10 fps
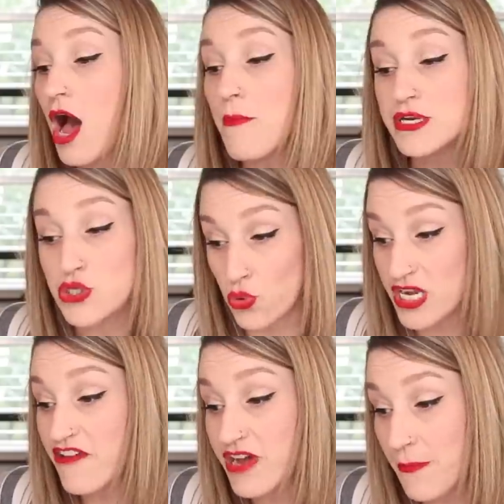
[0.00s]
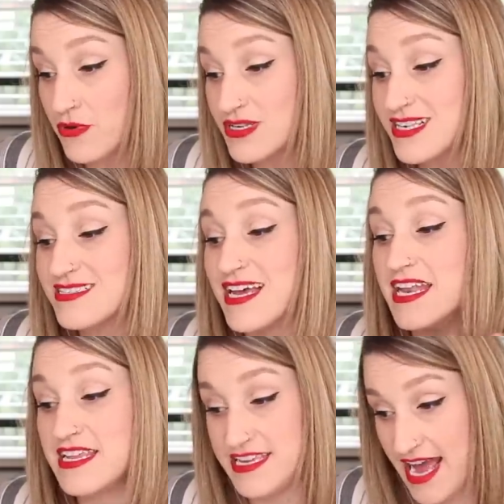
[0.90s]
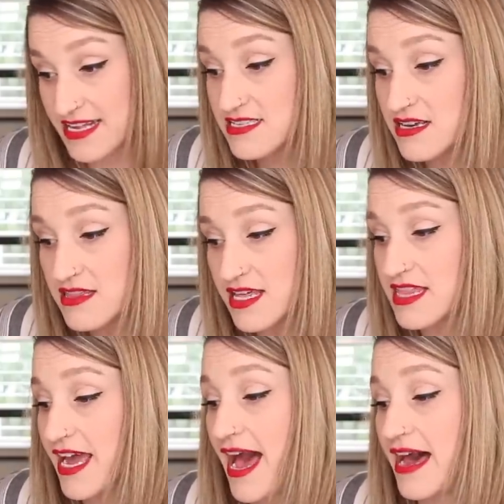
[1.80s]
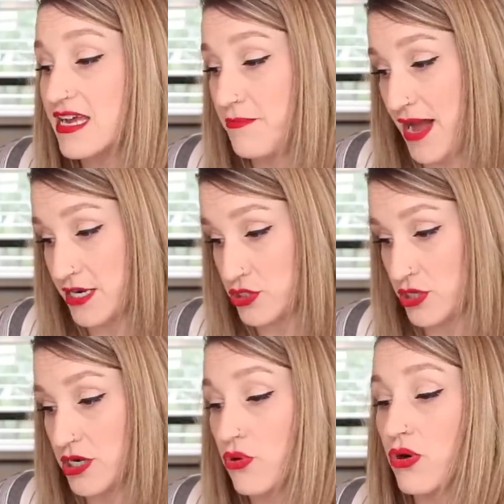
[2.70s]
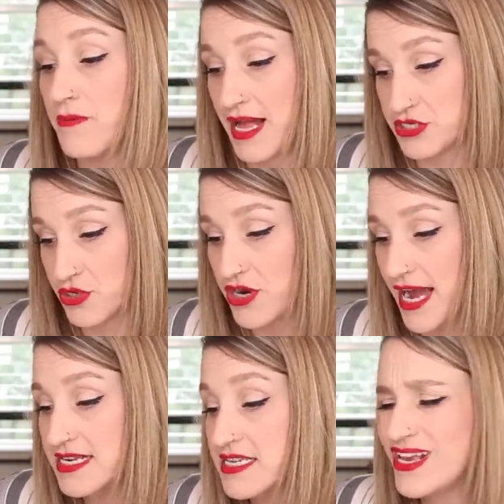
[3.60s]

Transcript: A majority of couples said yes, that they had a bachelor or a bachelorette.